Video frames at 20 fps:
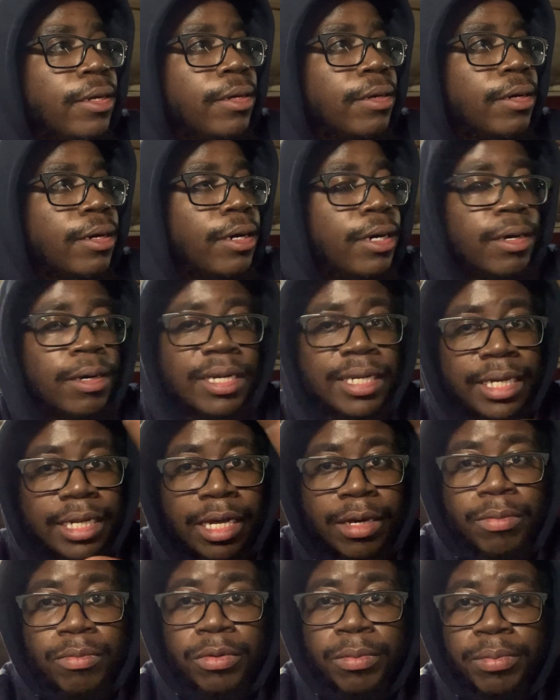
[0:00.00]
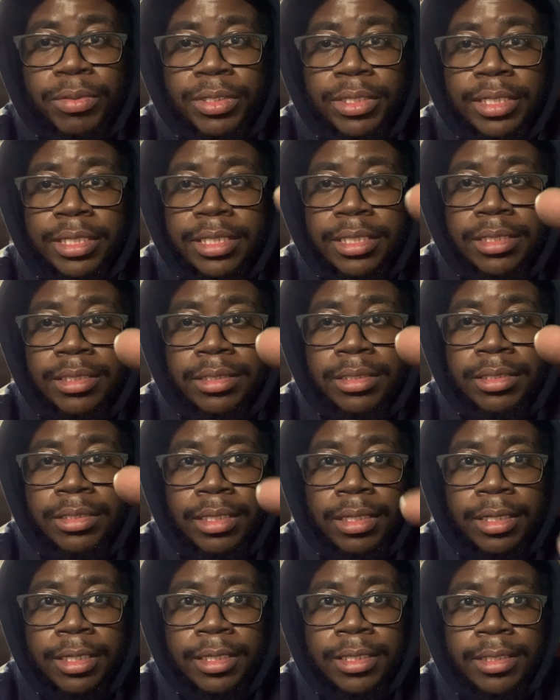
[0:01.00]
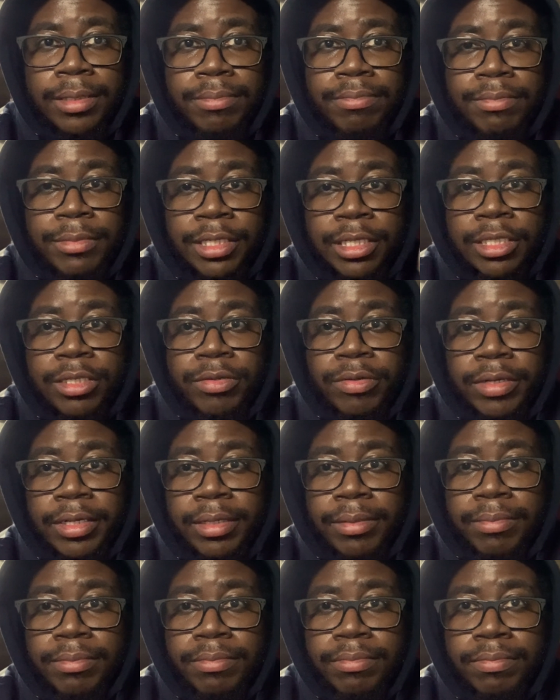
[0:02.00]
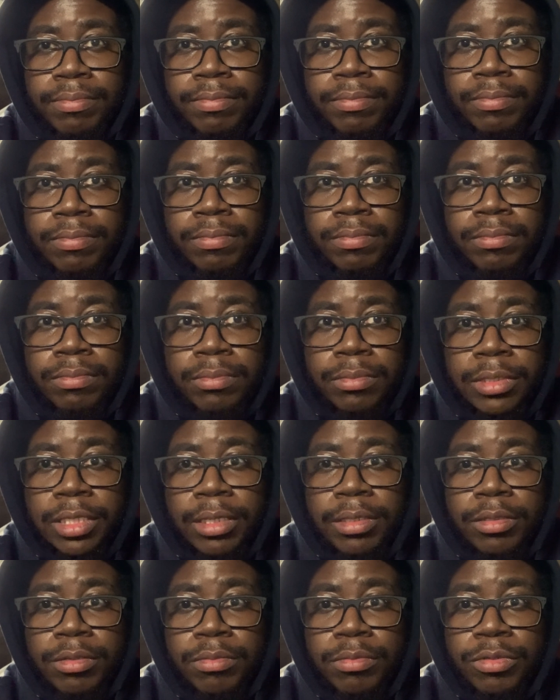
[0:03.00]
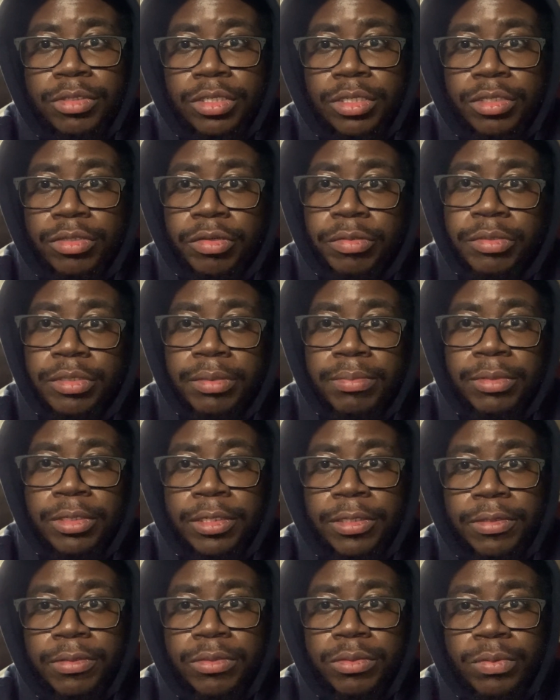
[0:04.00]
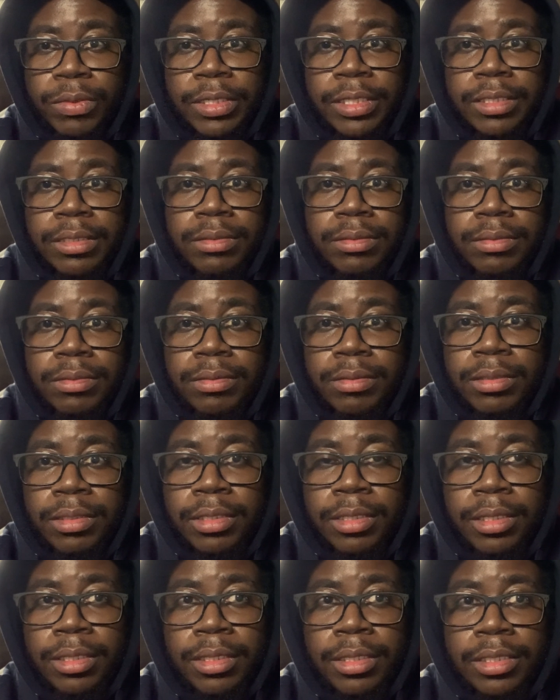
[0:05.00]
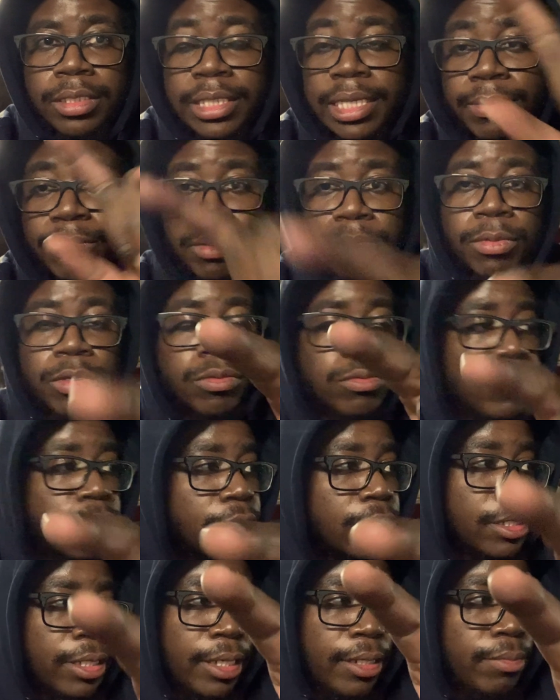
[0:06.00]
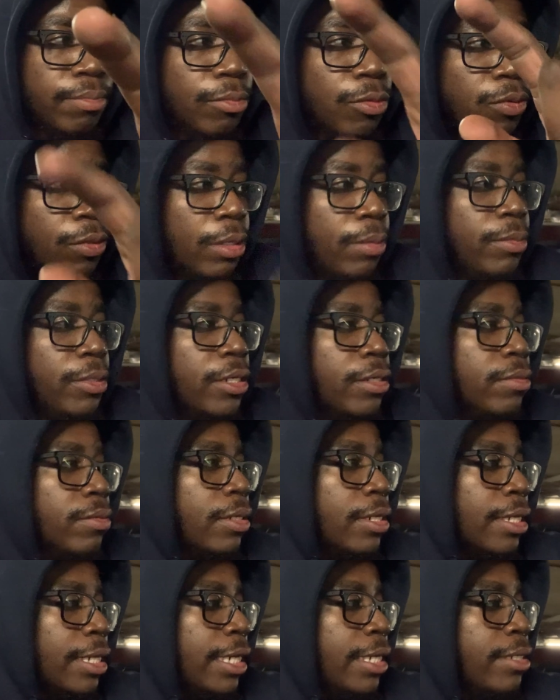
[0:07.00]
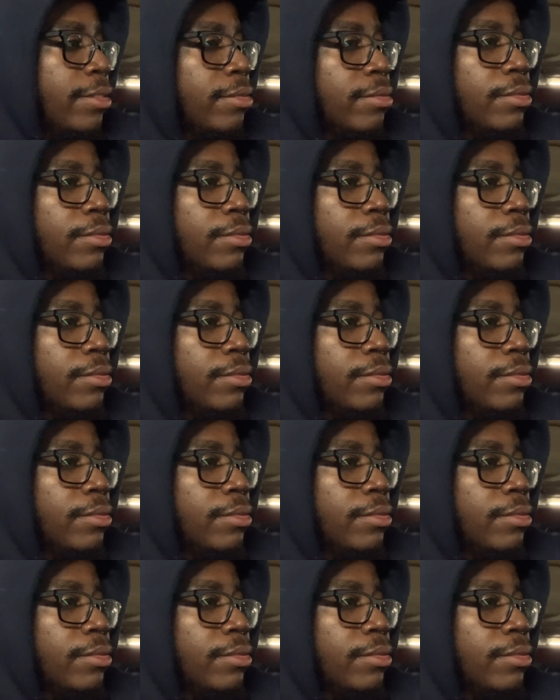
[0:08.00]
Again, I will put his Instagram down in the description down below as well. Same with Mo's, because again, Mo helped me out a lot.